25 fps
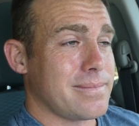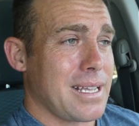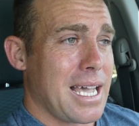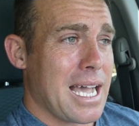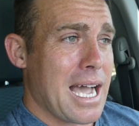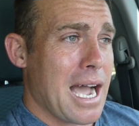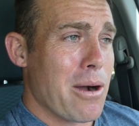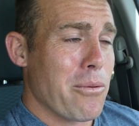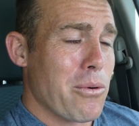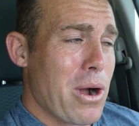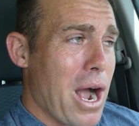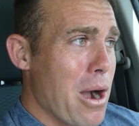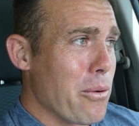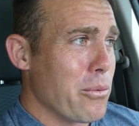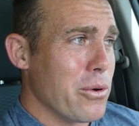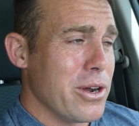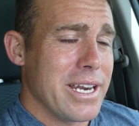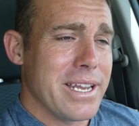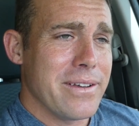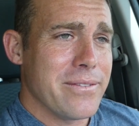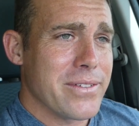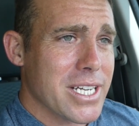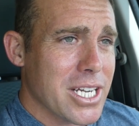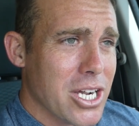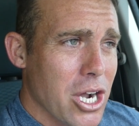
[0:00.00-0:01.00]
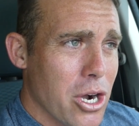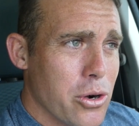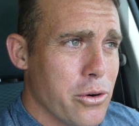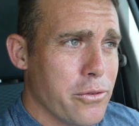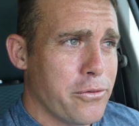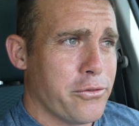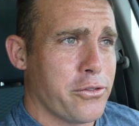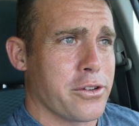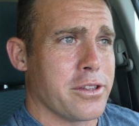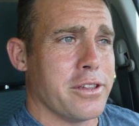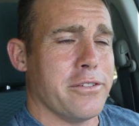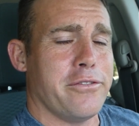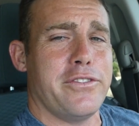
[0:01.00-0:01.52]
I, I wouldn't even go
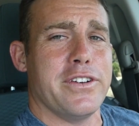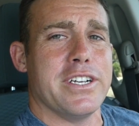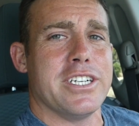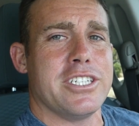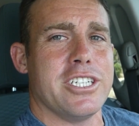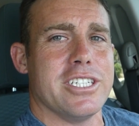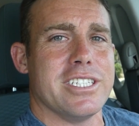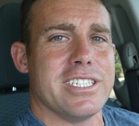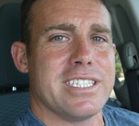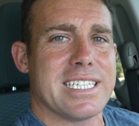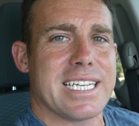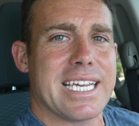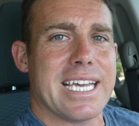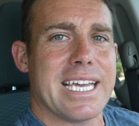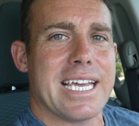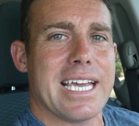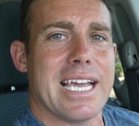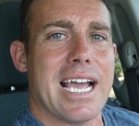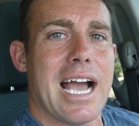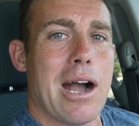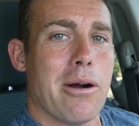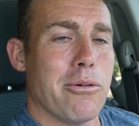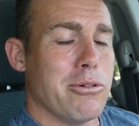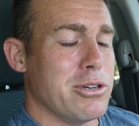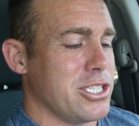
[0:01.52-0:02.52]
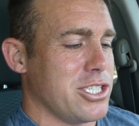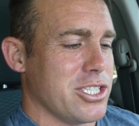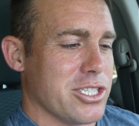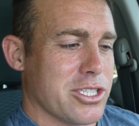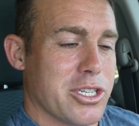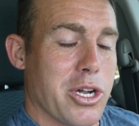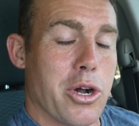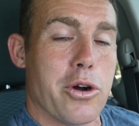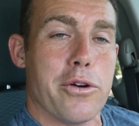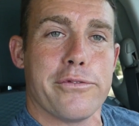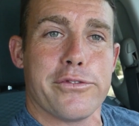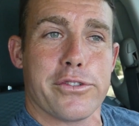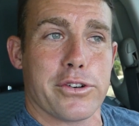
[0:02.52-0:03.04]
for the fish and ski. I would just
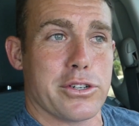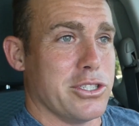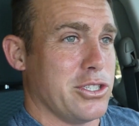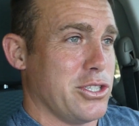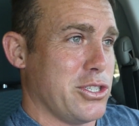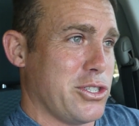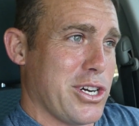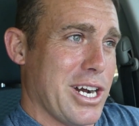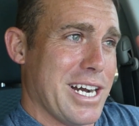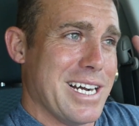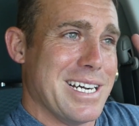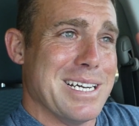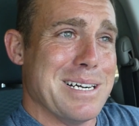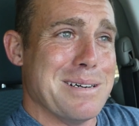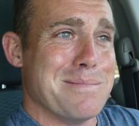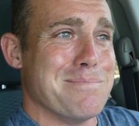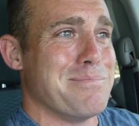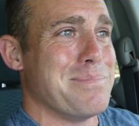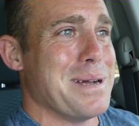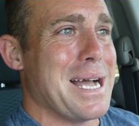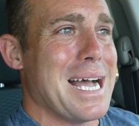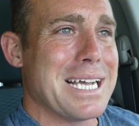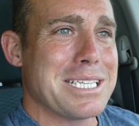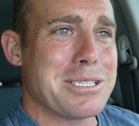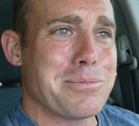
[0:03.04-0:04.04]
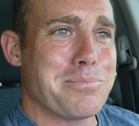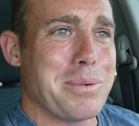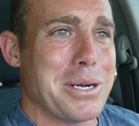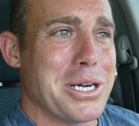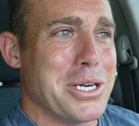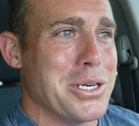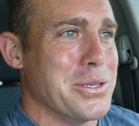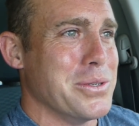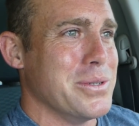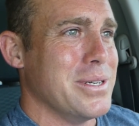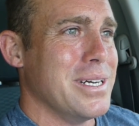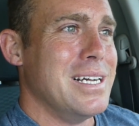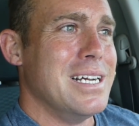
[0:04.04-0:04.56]
go for a straight up bass
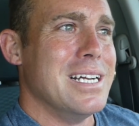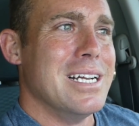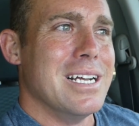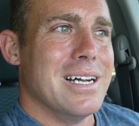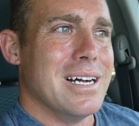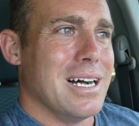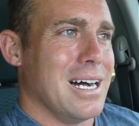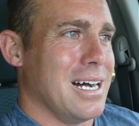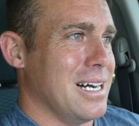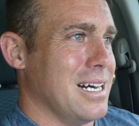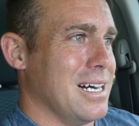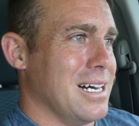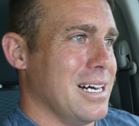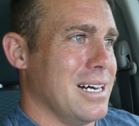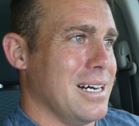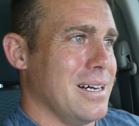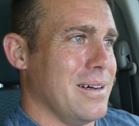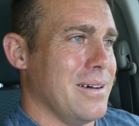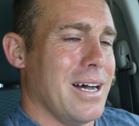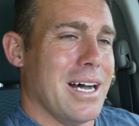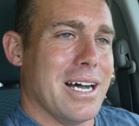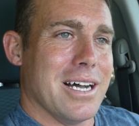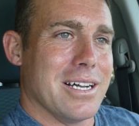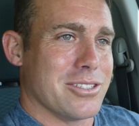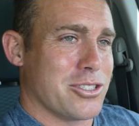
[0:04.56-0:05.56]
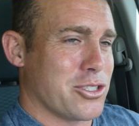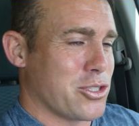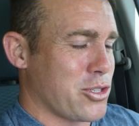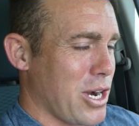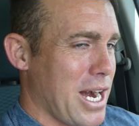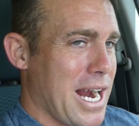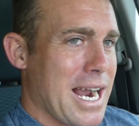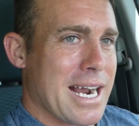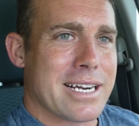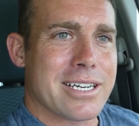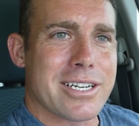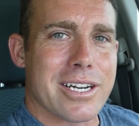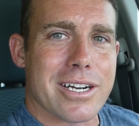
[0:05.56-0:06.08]
boat, uh, a
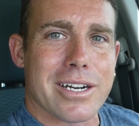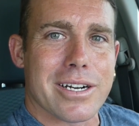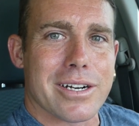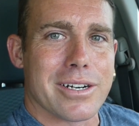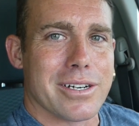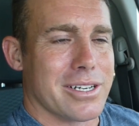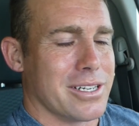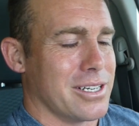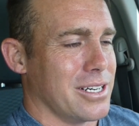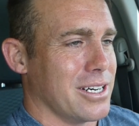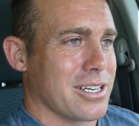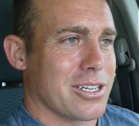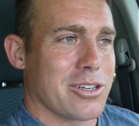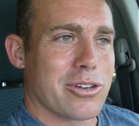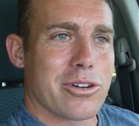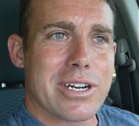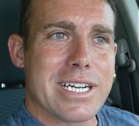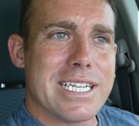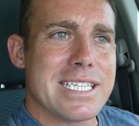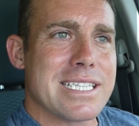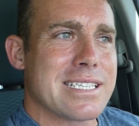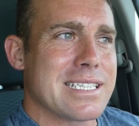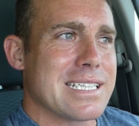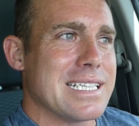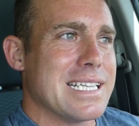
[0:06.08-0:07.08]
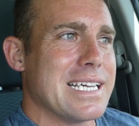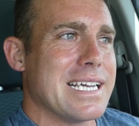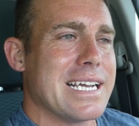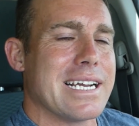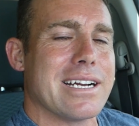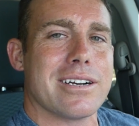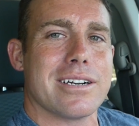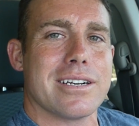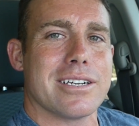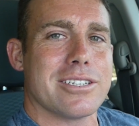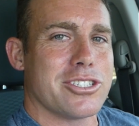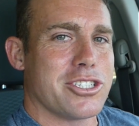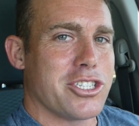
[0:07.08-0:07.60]
tracker or a grizzly
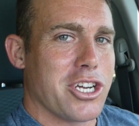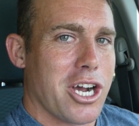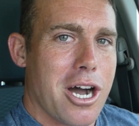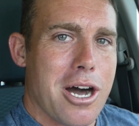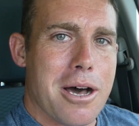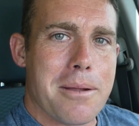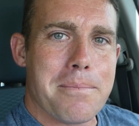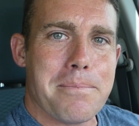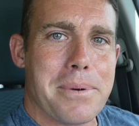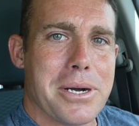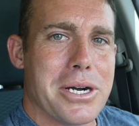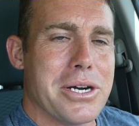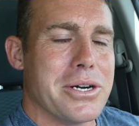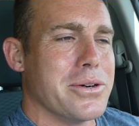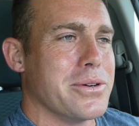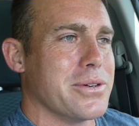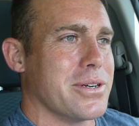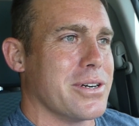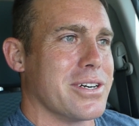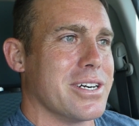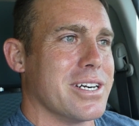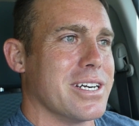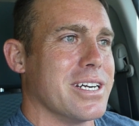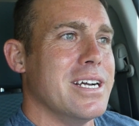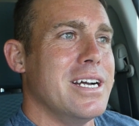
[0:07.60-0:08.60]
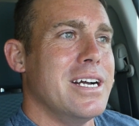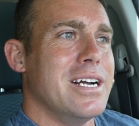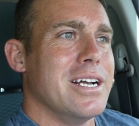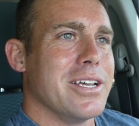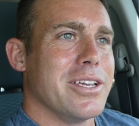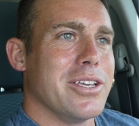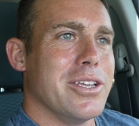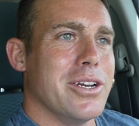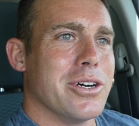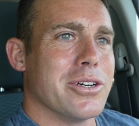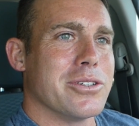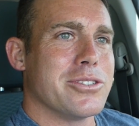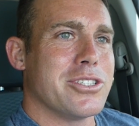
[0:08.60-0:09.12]
or John boat or,
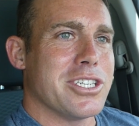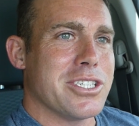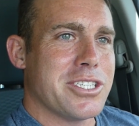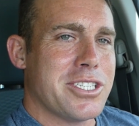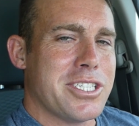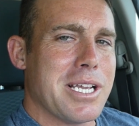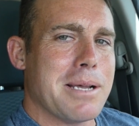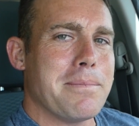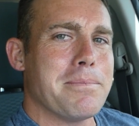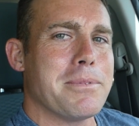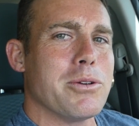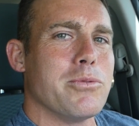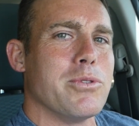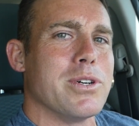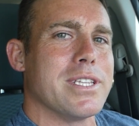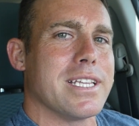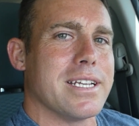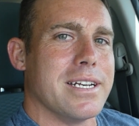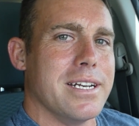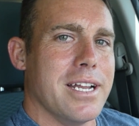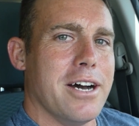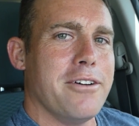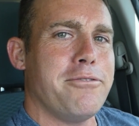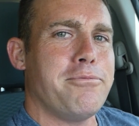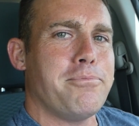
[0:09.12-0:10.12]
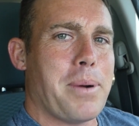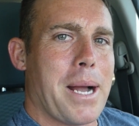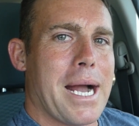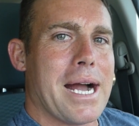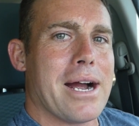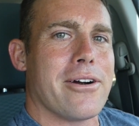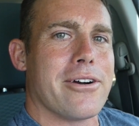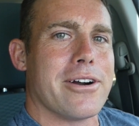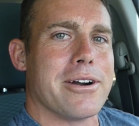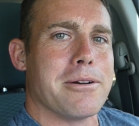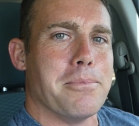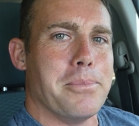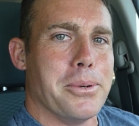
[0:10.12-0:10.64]
you know, just something with enough
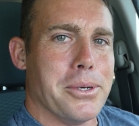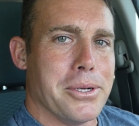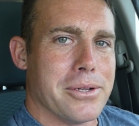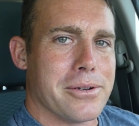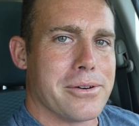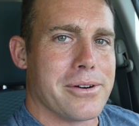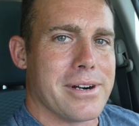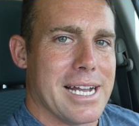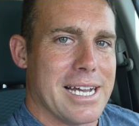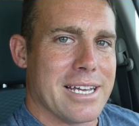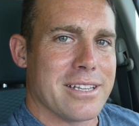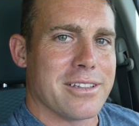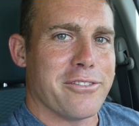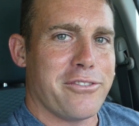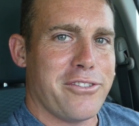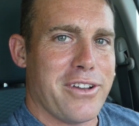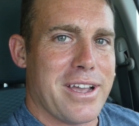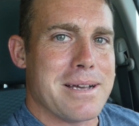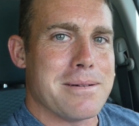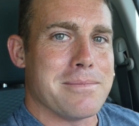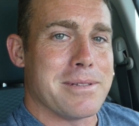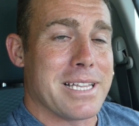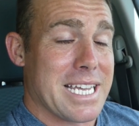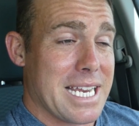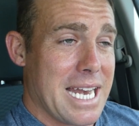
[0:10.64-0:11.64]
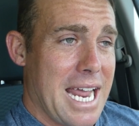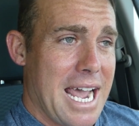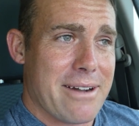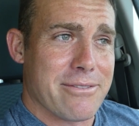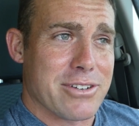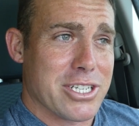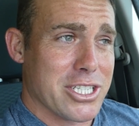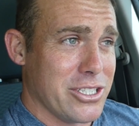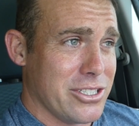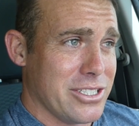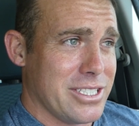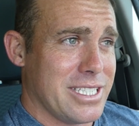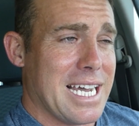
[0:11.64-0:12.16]
power to pull around the family and have a
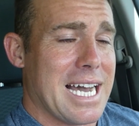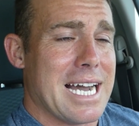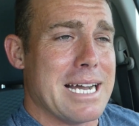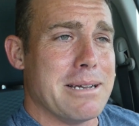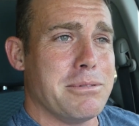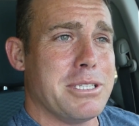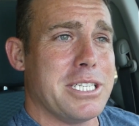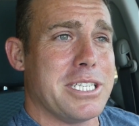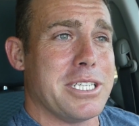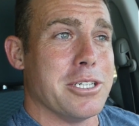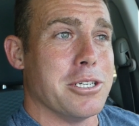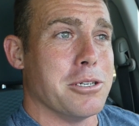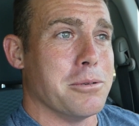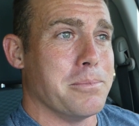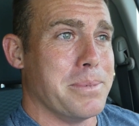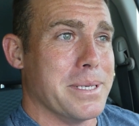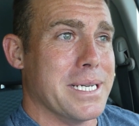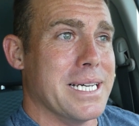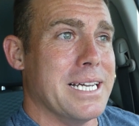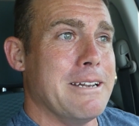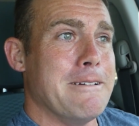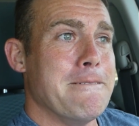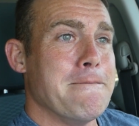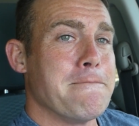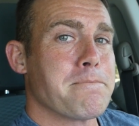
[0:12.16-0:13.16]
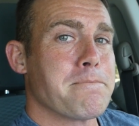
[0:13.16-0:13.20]
good time still, but